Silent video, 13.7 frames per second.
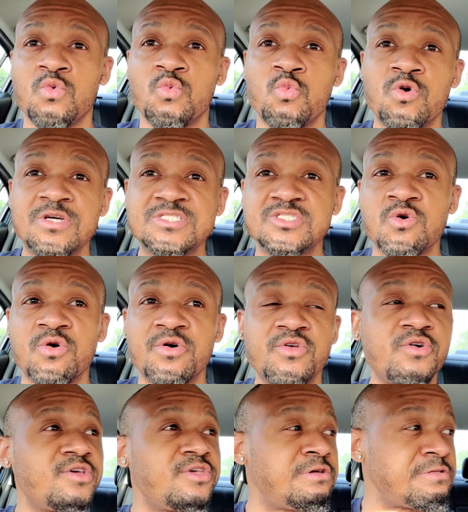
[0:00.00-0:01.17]
What's going
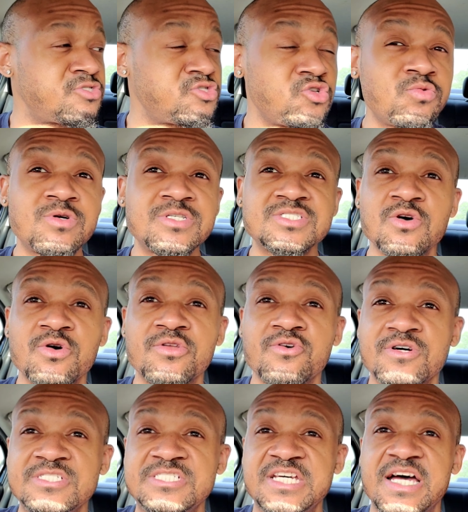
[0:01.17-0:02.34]
on YouTube? What's going
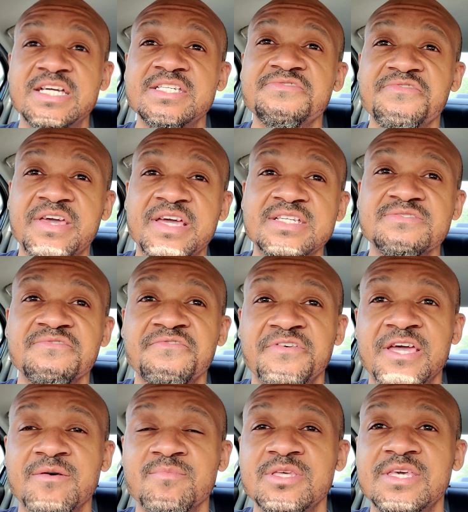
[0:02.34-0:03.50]
on Giants fans and
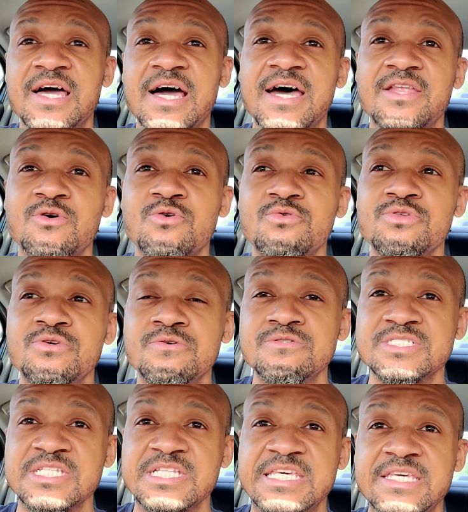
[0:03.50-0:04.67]
family? I don't
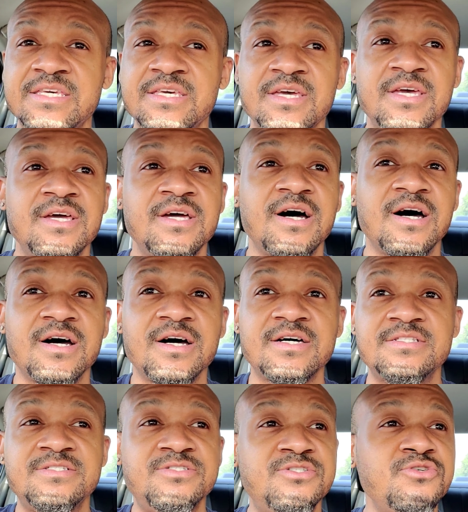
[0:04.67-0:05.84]
usually uh,
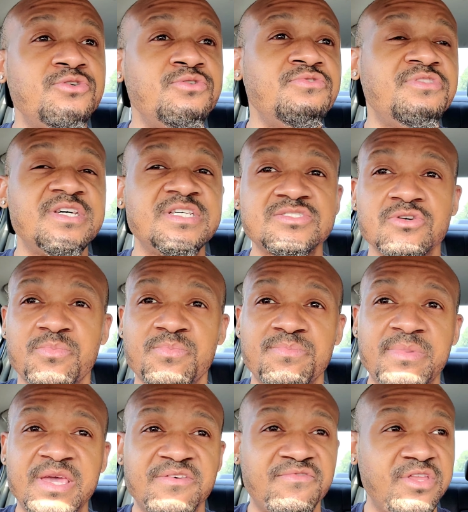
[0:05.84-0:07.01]
do this or
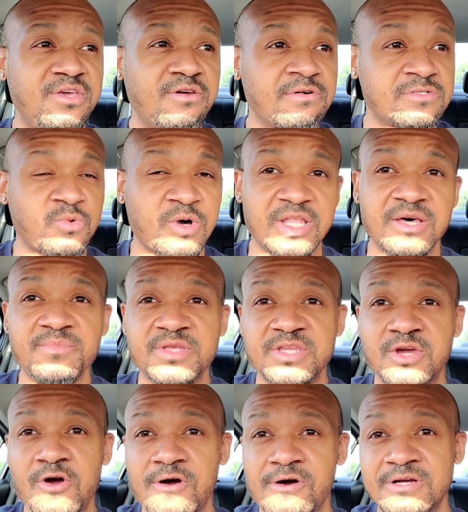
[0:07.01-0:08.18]
make videos while I'm in
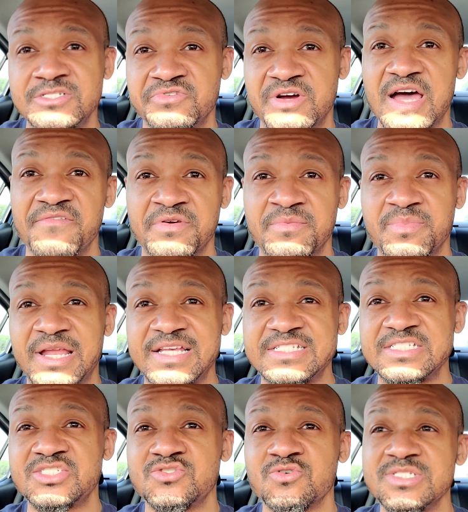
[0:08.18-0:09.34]
the car driving, but I
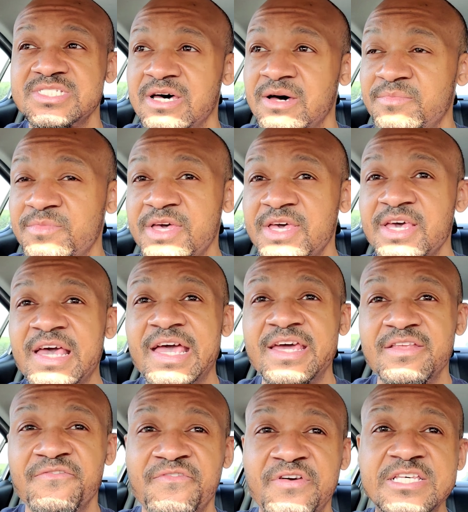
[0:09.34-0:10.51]
just saw something in
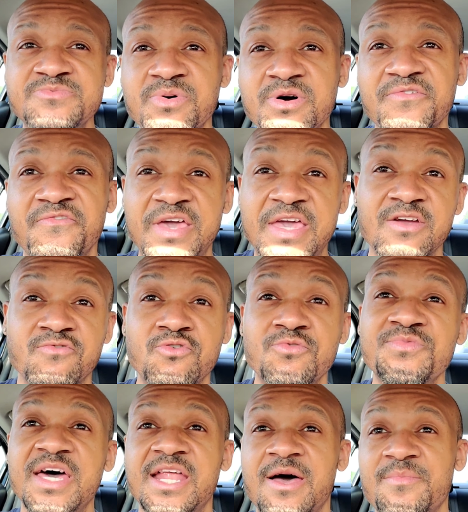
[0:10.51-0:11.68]
a Facebook fan
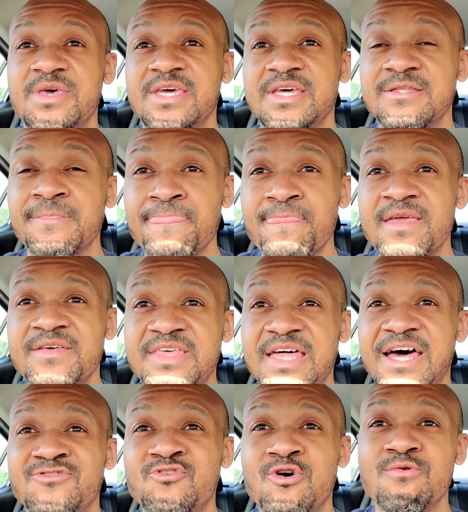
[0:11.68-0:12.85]
group that I'm in that
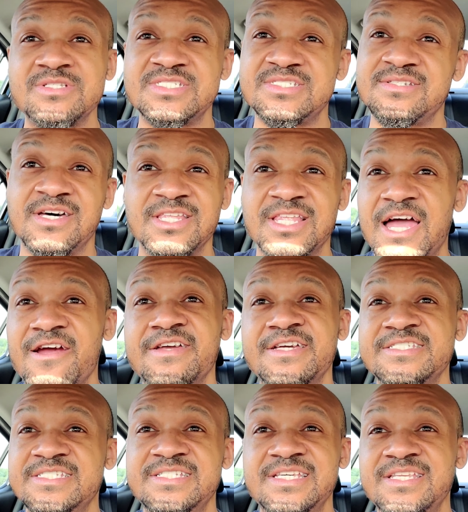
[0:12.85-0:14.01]
I thought was
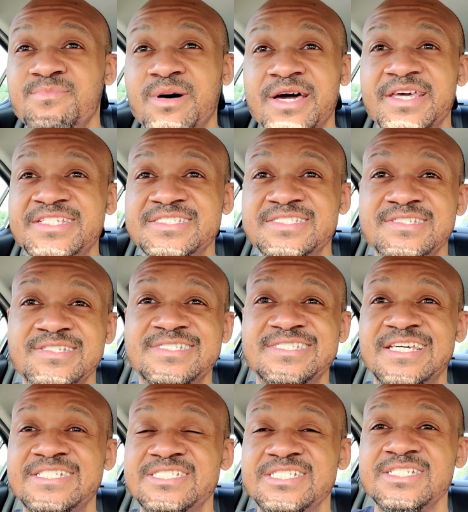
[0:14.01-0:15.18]
hilarious and needed my instant
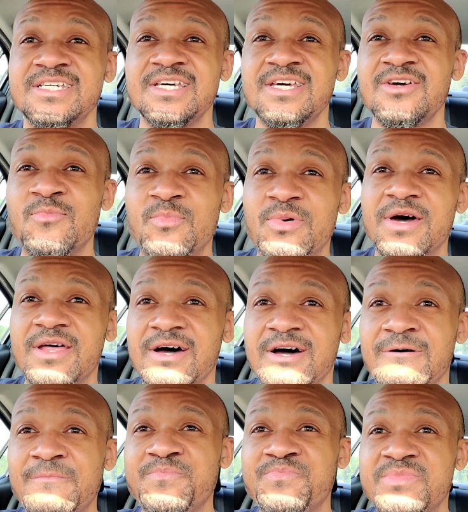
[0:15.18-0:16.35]
attention. But
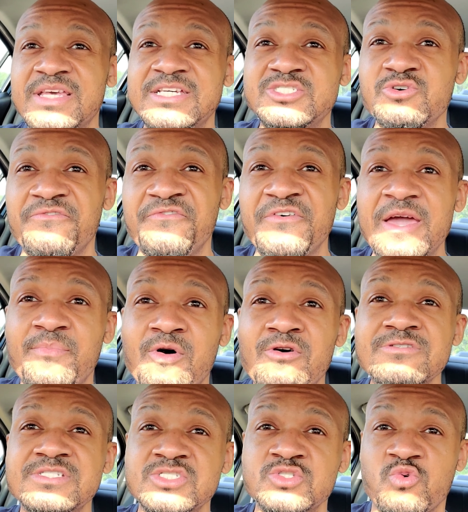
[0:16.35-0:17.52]
um, so a fan
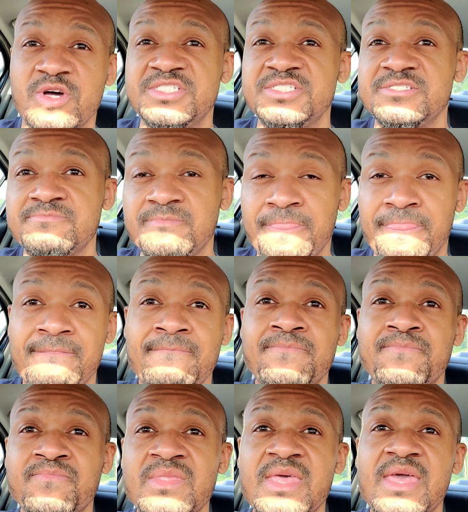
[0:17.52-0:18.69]
posed this
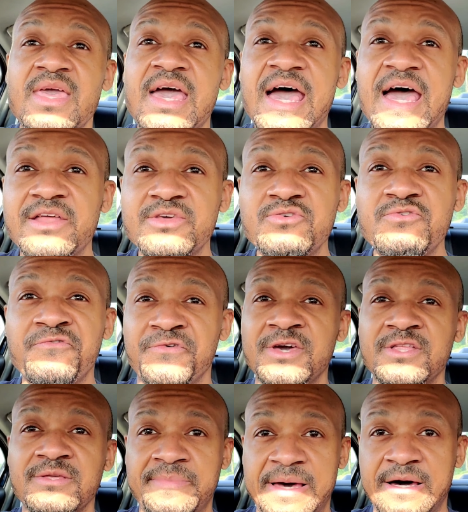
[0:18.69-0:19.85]
question. How do you
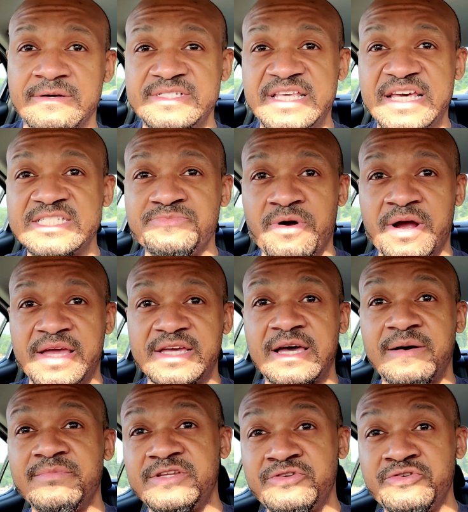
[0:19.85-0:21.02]
feel about Dez Bryant
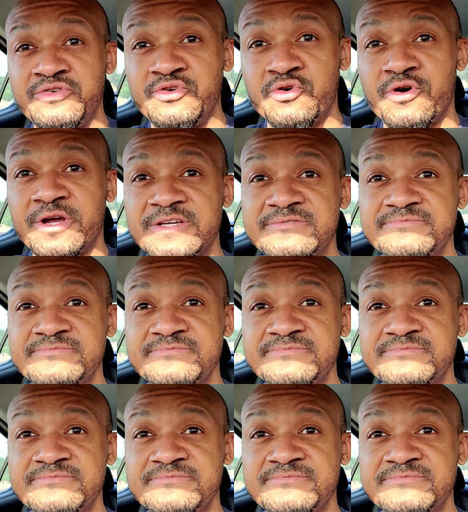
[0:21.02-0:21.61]
coming to New York?